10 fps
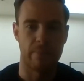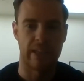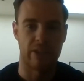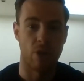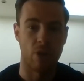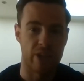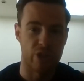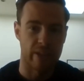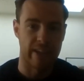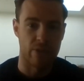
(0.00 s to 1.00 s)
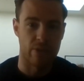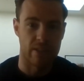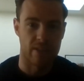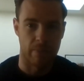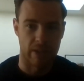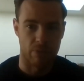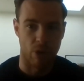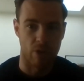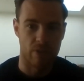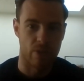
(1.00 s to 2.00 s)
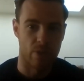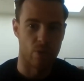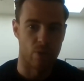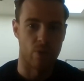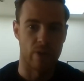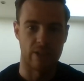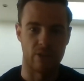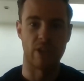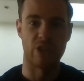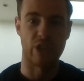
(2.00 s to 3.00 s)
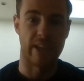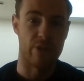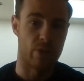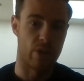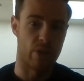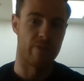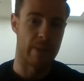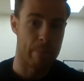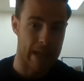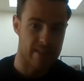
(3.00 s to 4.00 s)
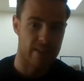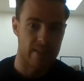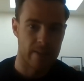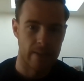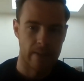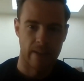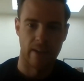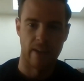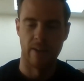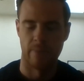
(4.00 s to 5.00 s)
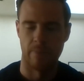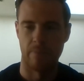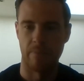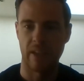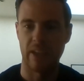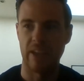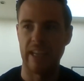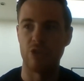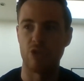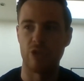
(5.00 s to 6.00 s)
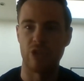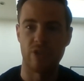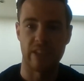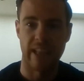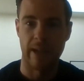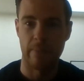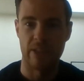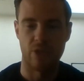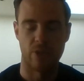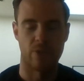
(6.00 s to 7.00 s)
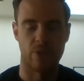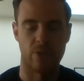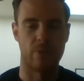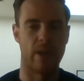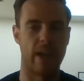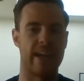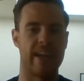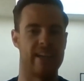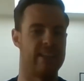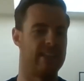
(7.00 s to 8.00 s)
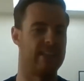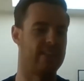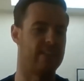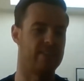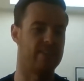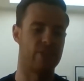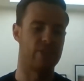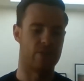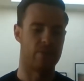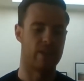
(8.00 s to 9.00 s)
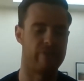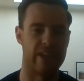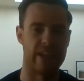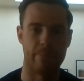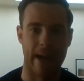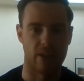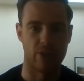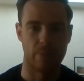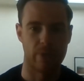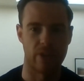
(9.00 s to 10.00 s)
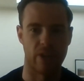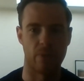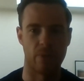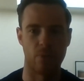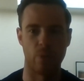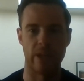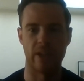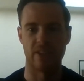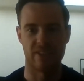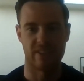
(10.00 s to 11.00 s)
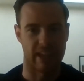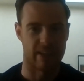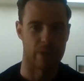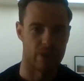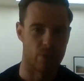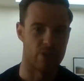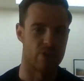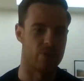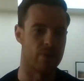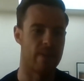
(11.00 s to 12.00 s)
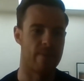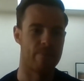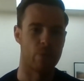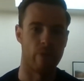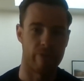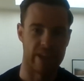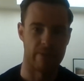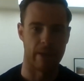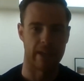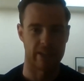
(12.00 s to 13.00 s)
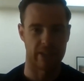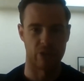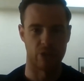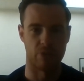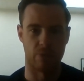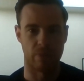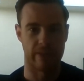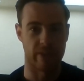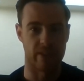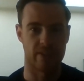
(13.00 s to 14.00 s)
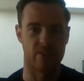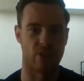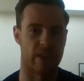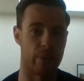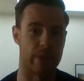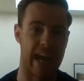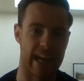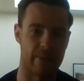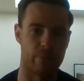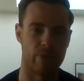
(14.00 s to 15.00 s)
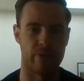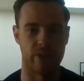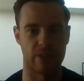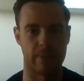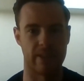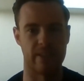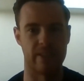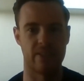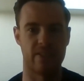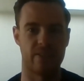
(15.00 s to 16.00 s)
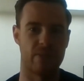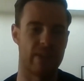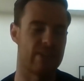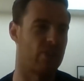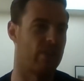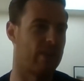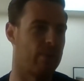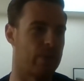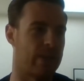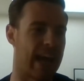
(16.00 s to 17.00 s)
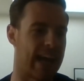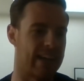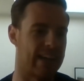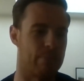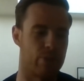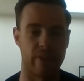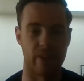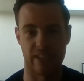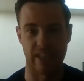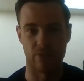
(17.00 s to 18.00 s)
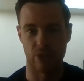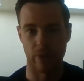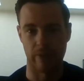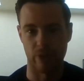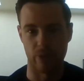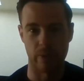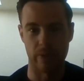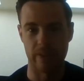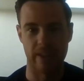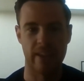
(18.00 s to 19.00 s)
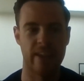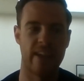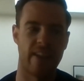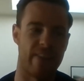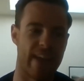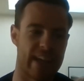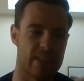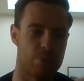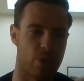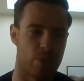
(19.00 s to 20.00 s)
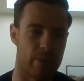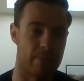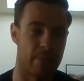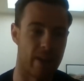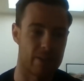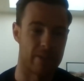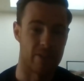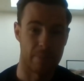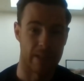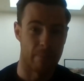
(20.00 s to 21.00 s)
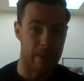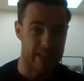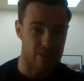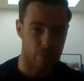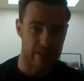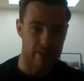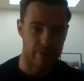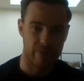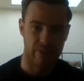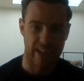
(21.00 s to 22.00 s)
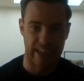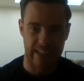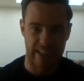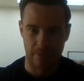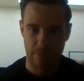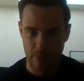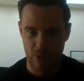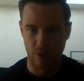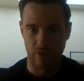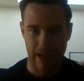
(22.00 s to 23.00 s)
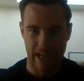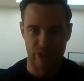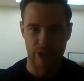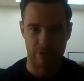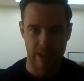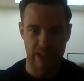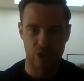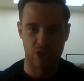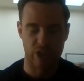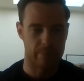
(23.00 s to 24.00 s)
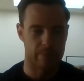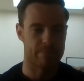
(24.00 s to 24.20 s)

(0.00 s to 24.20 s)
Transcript: acknowledging that you did something wrong or acknowledging that you could have been better, introducing them into a feedback loop. You know, we understand that we annoyed you. What feedback can you give us so that we can improve your experience, so that we can improve ourselves going forward? That's probably, in my experience, been the best way of healing sort of patchy relationships.